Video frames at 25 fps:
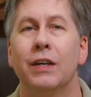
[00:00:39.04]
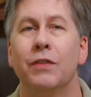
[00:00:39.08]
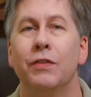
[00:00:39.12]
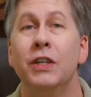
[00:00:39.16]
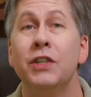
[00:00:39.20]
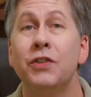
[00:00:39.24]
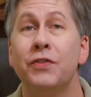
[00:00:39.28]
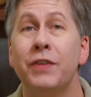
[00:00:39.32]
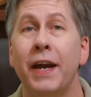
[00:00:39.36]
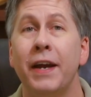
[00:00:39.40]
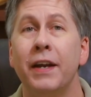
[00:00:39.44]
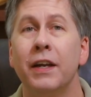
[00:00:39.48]

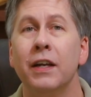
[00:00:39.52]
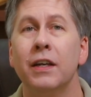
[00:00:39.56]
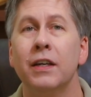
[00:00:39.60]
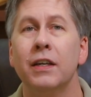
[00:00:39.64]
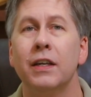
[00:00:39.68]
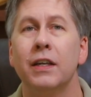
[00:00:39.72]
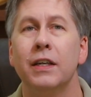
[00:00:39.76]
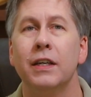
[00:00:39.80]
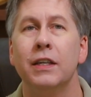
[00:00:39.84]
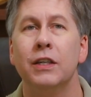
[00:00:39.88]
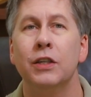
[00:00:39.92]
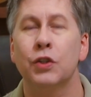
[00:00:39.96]
This
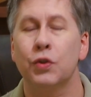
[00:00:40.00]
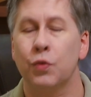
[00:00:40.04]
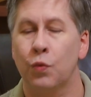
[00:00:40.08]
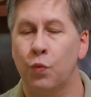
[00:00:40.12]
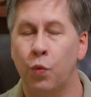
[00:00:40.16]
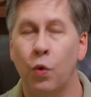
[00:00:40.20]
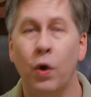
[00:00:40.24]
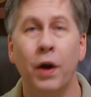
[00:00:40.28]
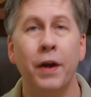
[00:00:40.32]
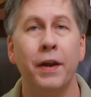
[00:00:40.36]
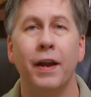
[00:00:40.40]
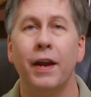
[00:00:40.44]
data is
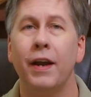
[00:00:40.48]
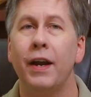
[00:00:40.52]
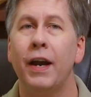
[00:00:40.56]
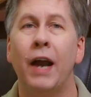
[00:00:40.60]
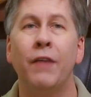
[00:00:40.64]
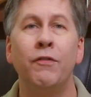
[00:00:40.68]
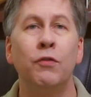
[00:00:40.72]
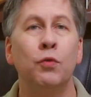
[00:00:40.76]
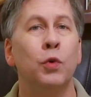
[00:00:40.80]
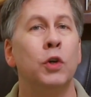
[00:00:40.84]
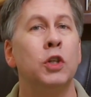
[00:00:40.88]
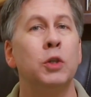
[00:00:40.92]
what
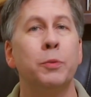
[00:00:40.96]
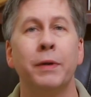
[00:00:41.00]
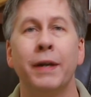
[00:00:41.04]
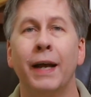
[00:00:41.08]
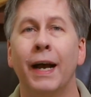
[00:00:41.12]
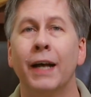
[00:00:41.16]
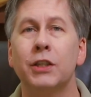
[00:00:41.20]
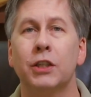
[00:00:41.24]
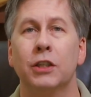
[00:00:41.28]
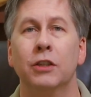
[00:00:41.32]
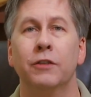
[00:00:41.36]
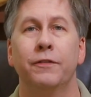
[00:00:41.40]
everyone's been
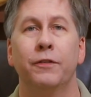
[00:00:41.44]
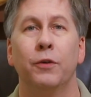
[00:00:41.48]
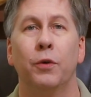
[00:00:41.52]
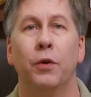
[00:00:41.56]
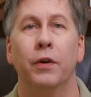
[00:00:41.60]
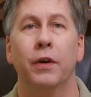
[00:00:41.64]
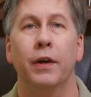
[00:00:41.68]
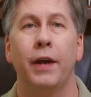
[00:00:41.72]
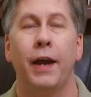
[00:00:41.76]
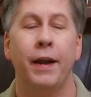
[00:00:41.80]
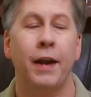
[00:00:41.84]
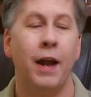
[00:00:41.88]
asking
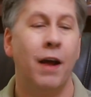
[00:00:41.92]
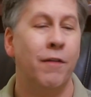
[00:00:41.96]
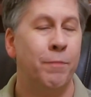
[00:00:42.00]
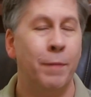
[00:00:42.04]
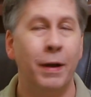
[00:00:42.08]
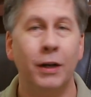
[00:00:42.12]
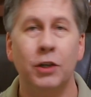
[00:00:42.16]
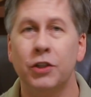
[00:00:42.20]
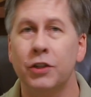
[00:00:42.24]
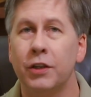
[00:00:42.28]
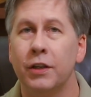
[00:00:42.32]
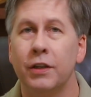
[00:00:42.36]
for, and I've
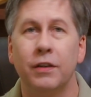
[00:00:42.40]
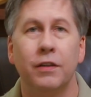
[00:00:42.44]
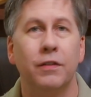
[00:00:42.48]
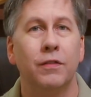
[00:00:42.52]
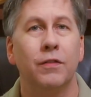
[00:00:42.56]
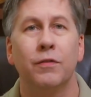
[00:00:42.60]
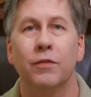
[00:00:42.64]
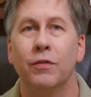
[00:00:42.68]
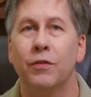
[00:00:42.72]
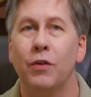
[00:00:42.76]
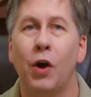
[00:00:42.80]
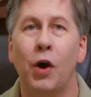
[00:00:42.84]
mentioned it
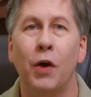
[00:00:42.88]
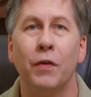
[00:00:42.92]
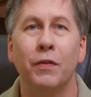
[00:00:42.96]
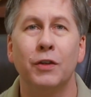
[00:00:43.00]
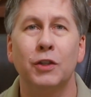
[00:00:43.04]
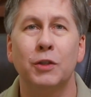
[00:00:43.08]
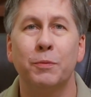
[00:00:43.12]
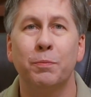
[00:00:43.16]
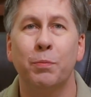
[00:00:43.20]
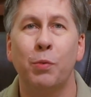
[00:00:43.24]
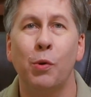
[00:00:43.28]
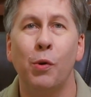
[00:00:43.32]
on
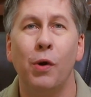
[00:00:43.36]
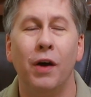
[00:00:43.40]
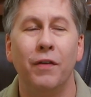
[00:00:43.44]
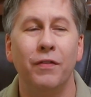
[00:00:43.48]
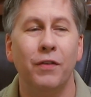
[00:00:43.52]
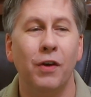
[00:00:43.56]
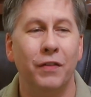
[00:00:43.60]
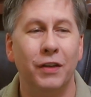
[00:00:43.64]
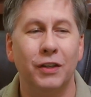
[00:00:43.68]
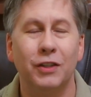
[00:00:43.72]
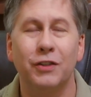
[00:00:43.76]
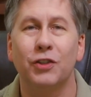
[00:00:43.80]
this pro-
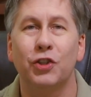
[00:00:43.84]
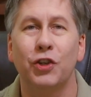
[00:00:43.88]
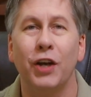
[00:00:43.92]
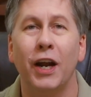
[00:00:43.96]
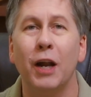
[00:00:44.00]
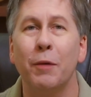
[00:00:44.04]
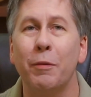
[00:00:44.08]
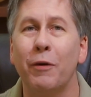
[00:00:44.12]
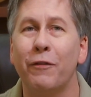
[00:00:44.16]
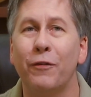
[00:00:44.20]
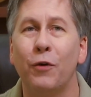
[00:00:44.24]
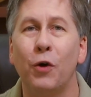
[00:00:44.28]
on this
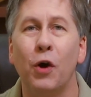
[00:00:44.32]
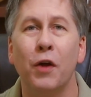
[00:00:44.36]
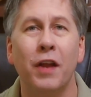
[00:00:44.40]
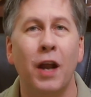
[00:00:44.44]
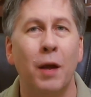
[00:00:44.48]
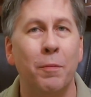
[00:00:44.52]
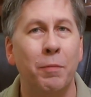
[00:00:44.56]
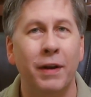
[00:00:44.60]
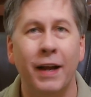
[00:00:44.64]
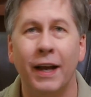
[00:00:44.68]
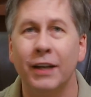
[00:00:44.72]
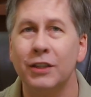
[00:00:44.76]
channel before that
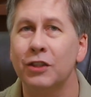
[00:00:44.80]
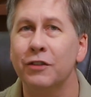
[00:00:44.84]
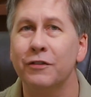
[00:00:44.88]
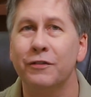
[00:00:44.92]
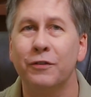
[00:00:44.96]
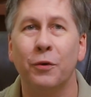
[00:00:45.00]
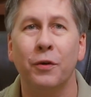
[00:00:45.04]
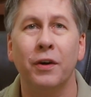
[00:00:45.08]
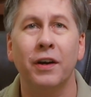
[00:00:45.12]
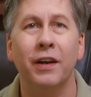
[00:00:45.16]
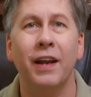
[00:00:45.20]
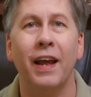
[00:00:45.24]
I've been asking
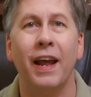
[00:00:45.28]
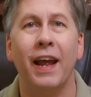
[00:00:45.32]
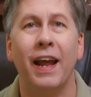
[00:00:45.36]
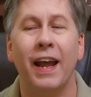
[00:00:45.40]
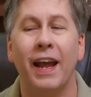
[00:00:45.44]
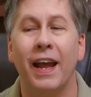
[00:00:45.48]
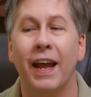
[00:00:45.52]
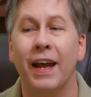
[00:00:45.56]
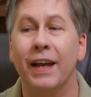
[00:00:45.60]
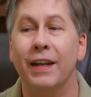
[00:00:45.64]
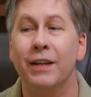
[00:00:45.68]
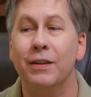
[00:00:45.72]
for it,
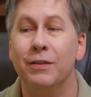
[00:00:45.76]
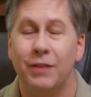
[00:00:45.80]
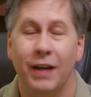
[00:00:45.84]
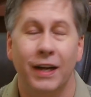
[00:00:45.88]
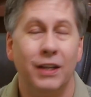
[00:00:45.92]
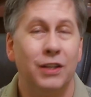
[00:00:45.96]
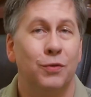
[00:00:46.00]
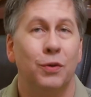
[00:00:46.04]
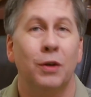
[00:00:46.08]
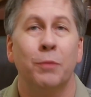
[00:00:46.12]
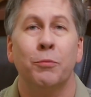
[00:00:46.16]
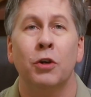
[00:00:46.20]
and
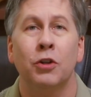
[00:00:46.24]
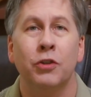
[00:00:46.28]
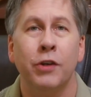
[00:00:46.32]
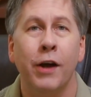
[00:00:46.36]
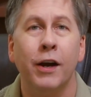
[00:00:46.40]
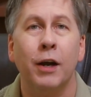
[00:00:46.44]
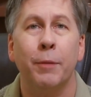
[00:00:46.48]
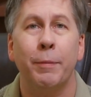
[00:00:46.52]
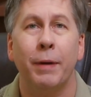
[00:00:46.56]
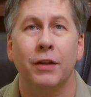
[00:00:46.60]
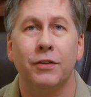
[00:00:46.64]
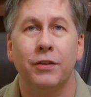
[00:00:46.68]
that's what I'm going to
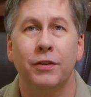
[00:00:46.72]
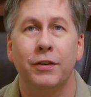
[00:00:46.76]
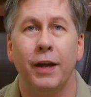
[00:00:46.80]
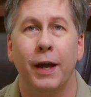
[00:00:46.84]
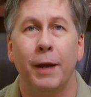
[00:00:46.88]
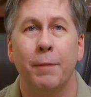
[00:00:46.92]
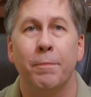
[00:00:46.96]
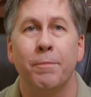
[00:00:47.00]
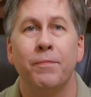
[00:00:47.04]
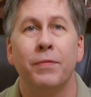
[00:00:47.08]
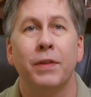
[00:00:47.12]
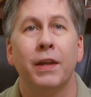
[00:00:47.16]
talk about
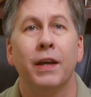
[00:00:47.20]
today.